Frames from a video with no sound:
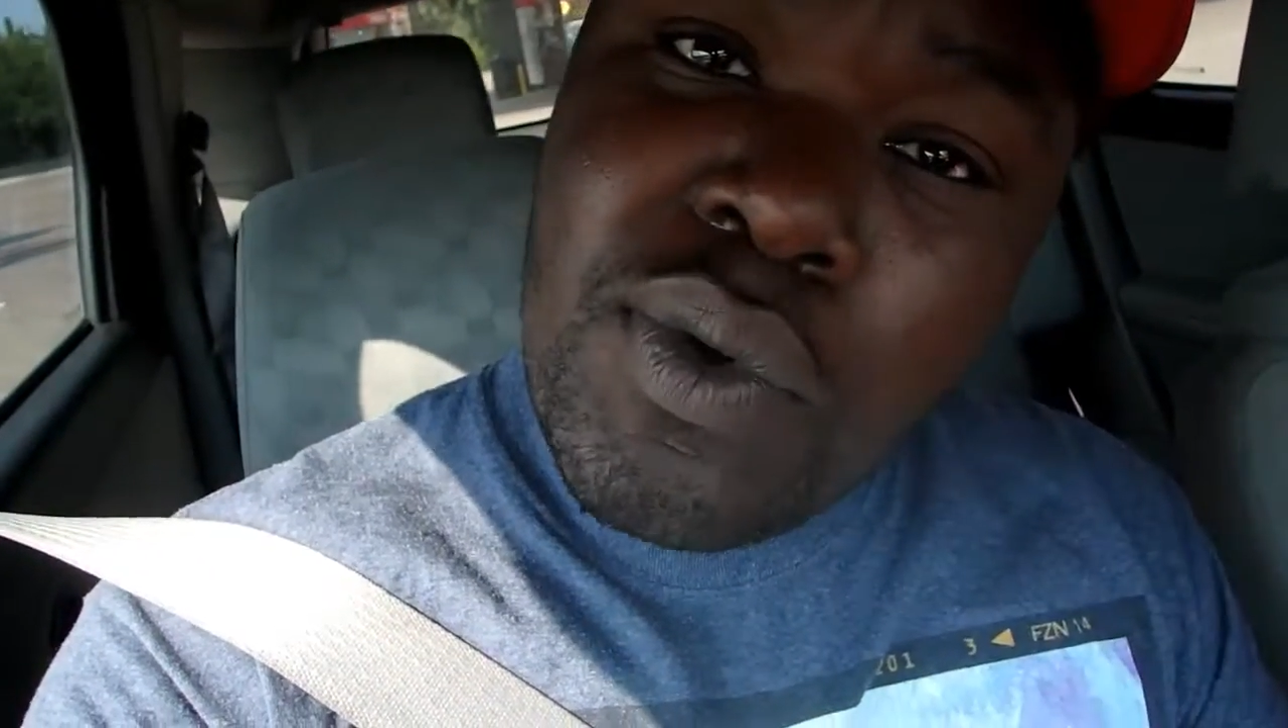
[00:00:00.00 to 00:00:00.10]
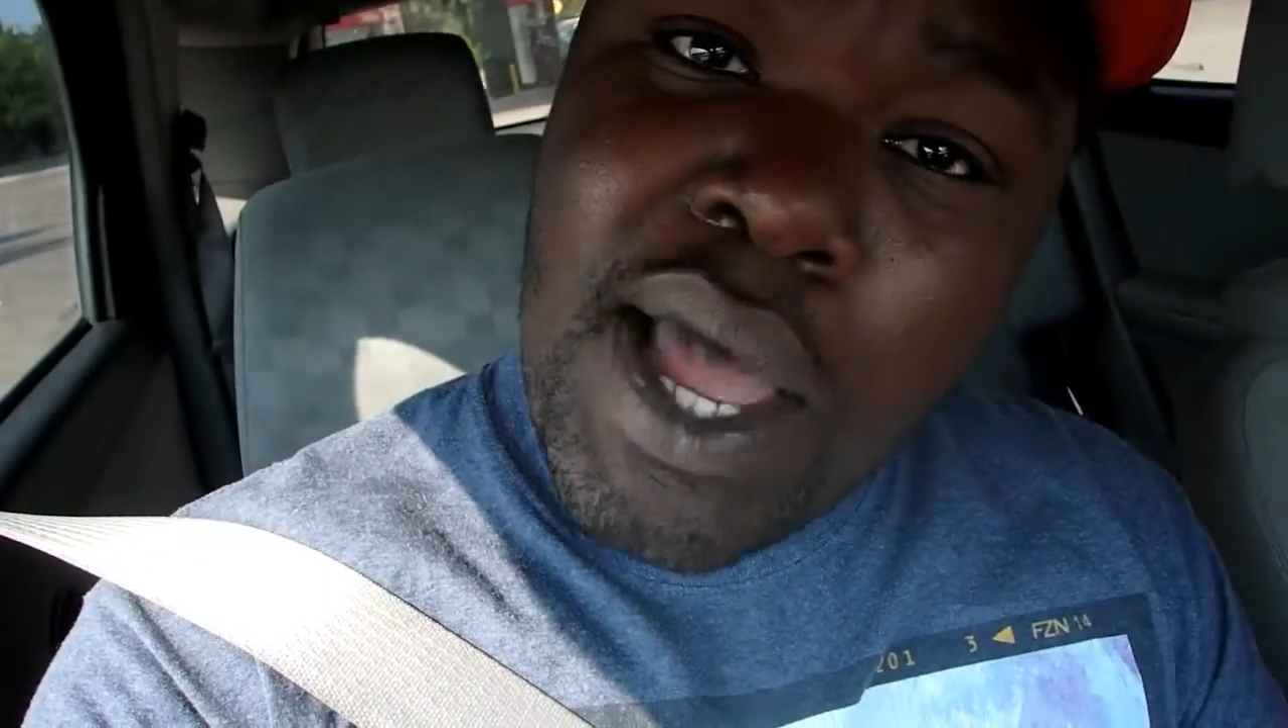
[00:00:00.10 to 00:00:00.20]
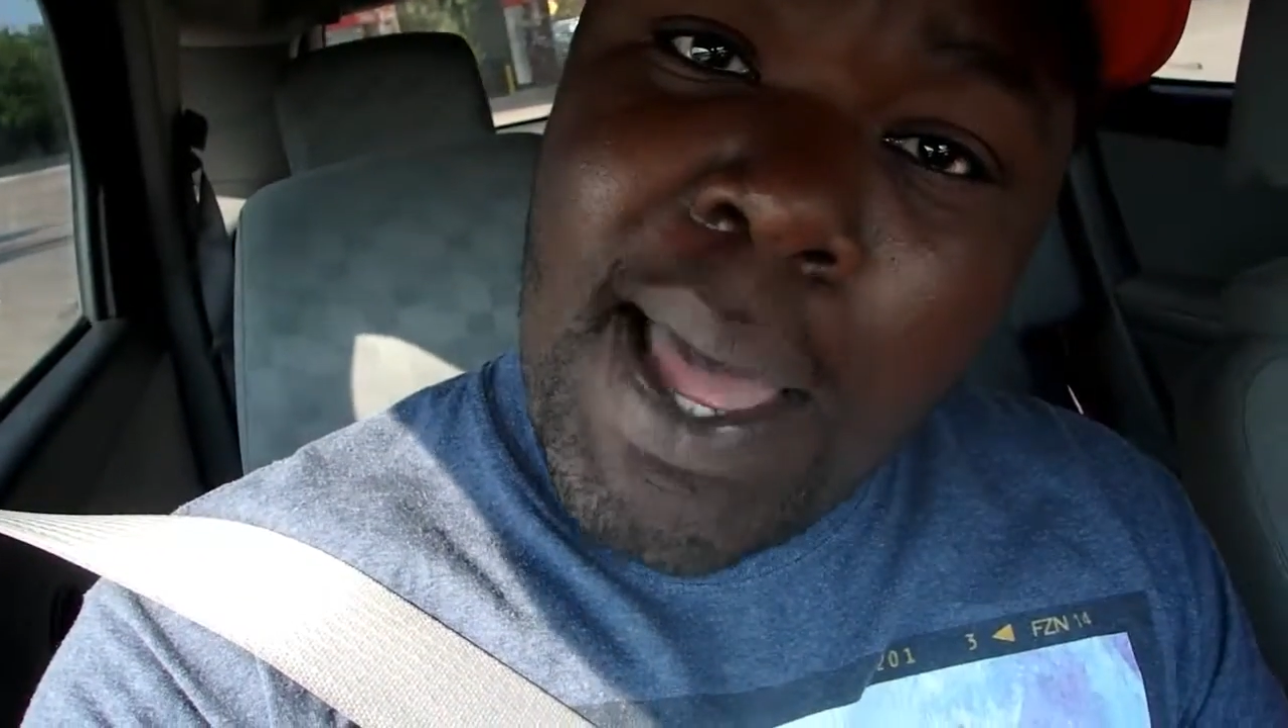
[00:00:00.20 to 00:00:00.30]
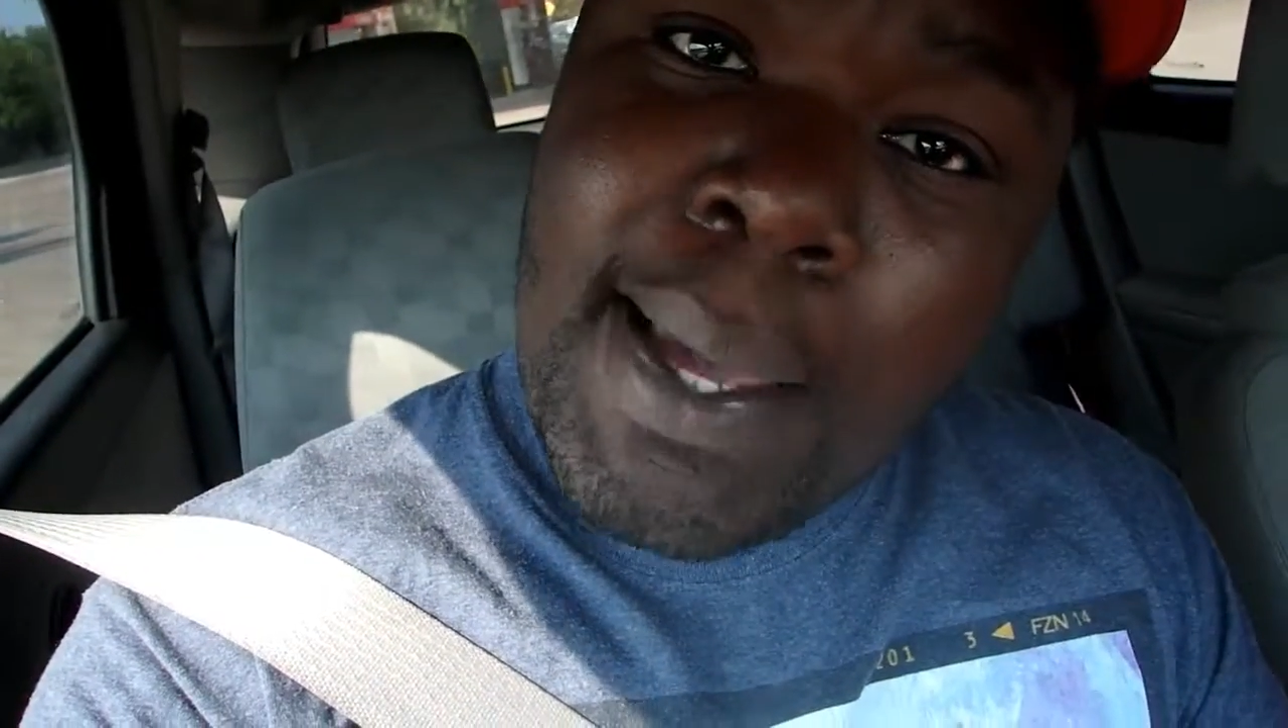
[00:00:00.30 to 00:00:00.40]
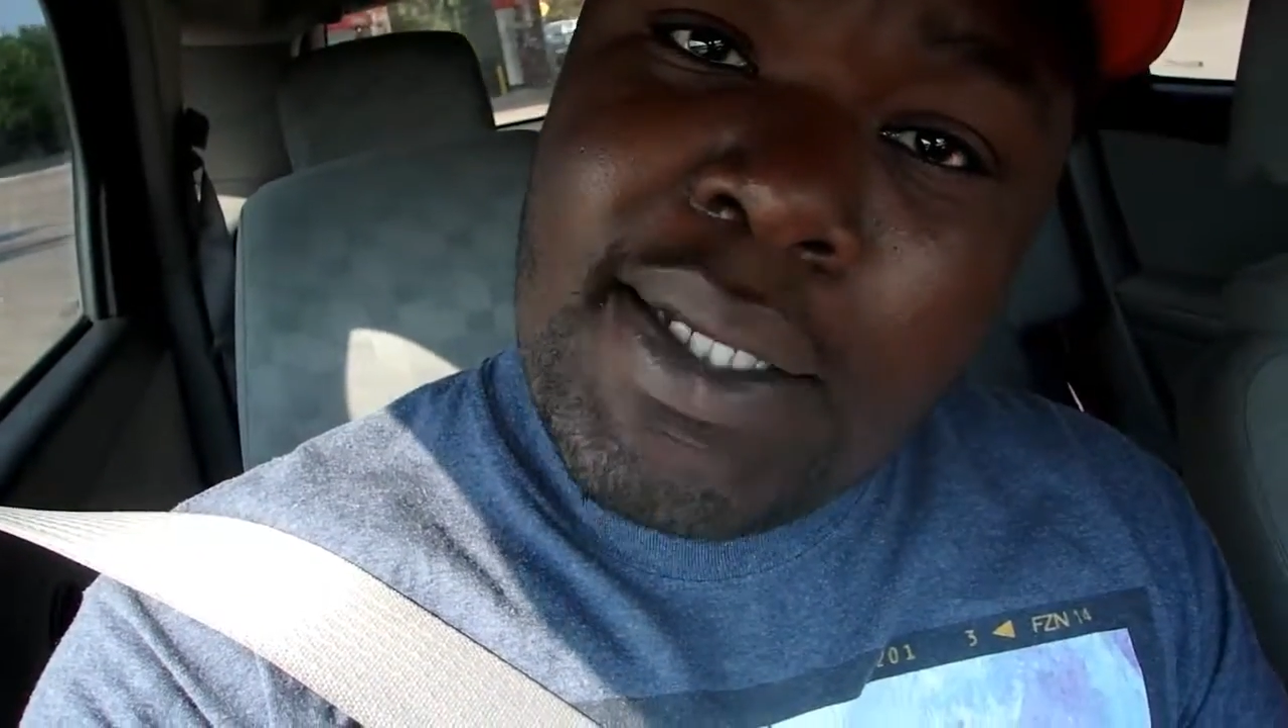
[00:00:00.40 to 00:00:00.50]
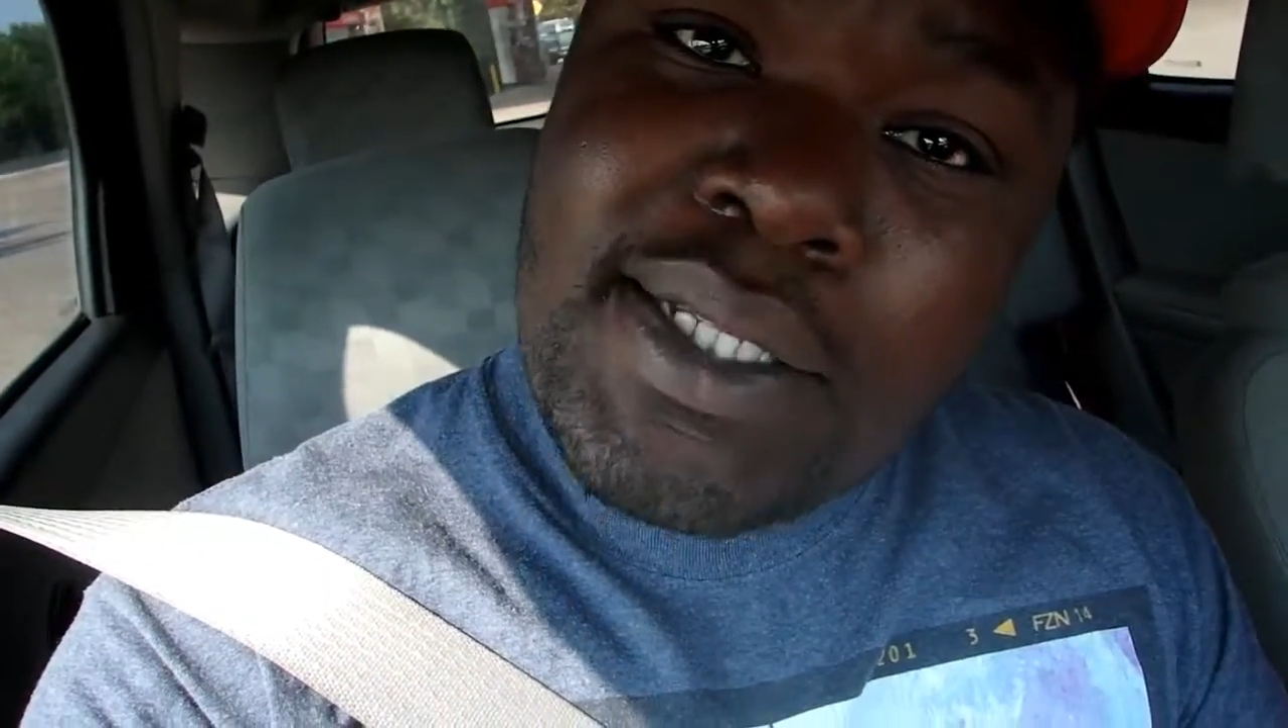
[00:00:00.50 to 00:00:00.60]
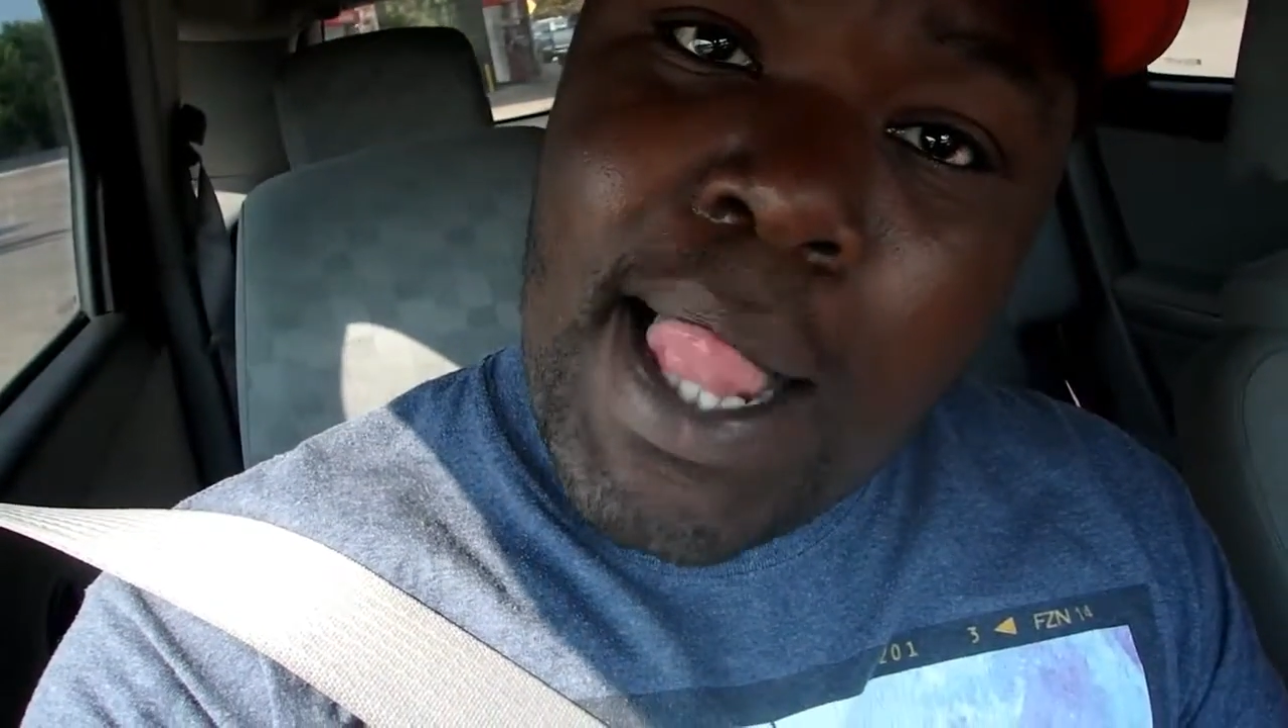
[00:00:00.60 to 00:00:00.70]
guys